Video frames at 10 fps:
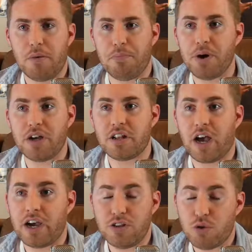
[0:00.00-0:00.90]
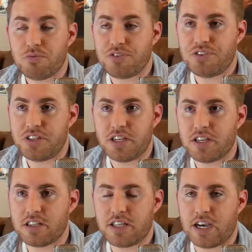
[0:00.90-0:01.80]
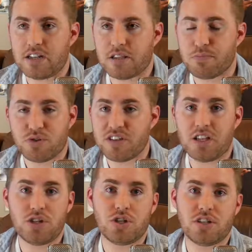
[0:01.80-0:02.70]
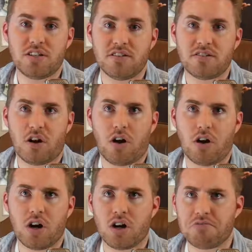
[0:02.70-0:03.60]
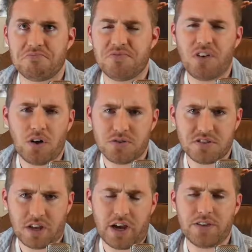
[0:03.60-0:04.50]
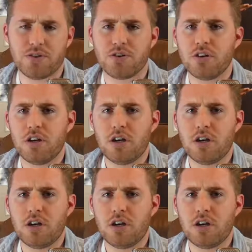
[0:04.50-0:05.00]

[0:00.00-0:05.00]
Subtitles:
But I don't think that the percentages are false either.